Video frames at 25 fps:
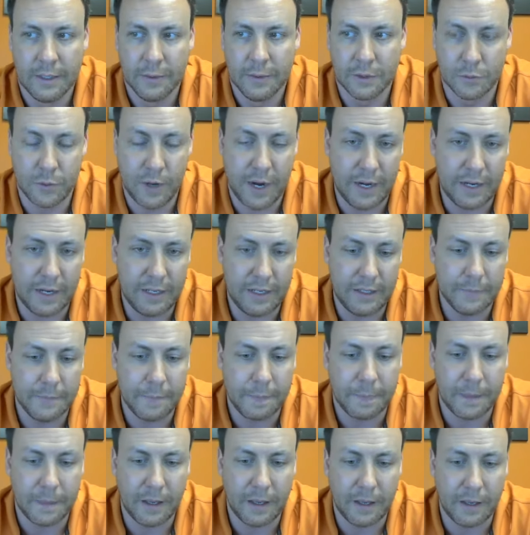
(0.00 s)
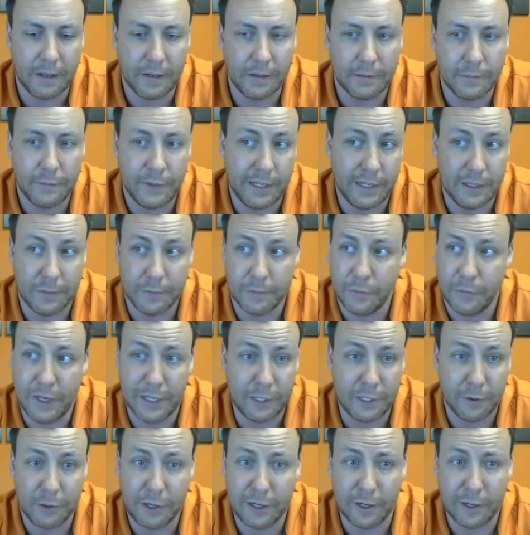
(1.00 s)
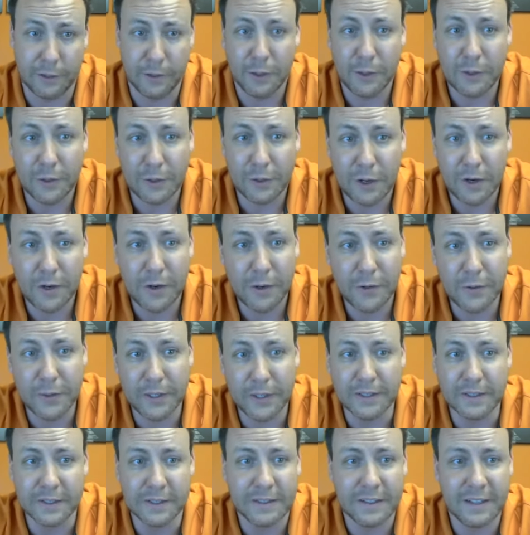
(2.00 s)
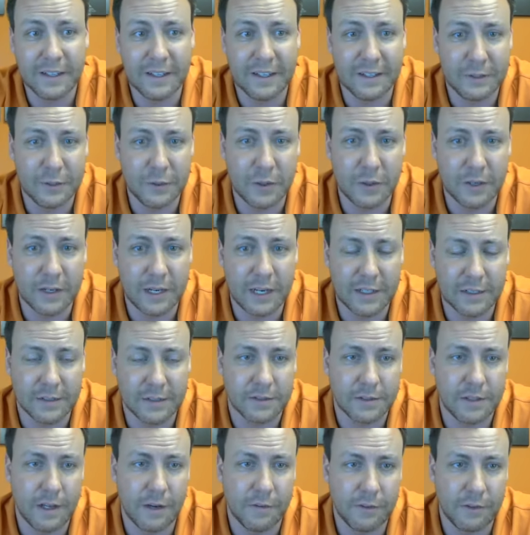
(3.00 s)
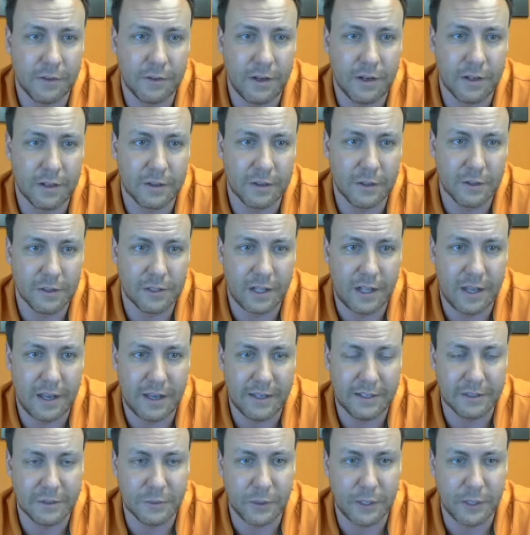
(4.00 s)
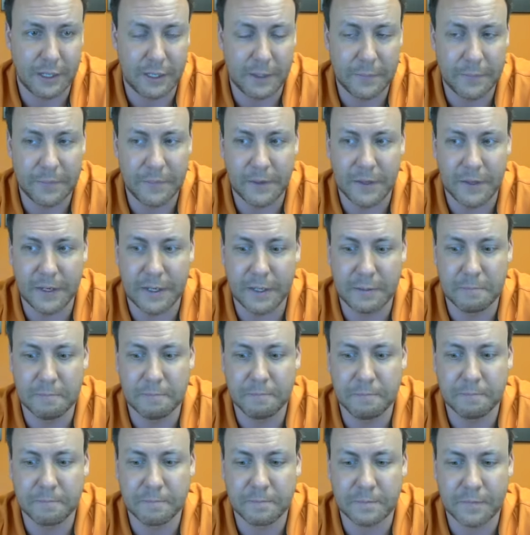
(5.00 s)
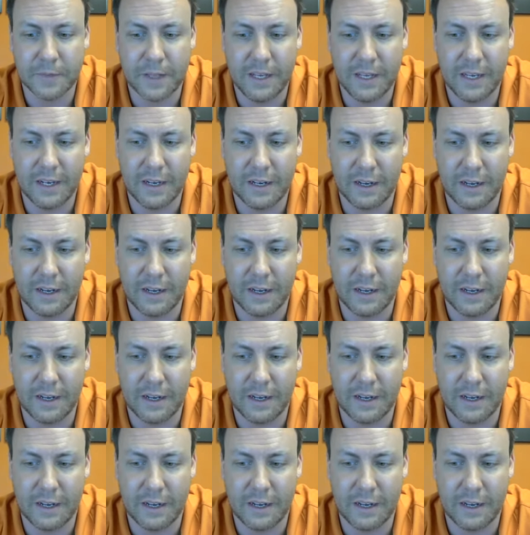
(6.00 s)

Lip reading: ready, and we had to create our logo and do all kinds of stuff along those lines. Where it